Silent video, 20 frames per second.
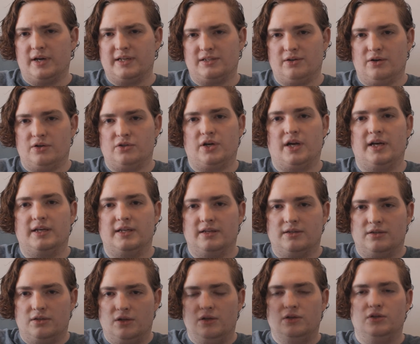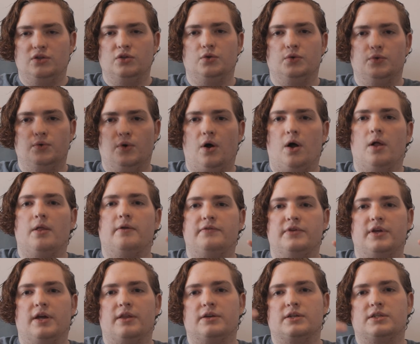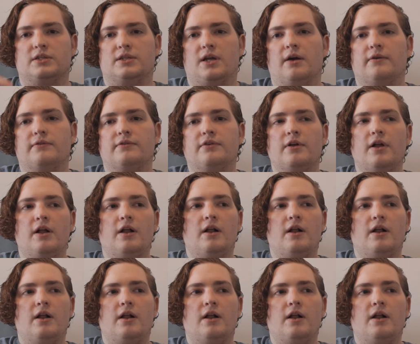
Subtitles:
I start trying to do all of the other stuff.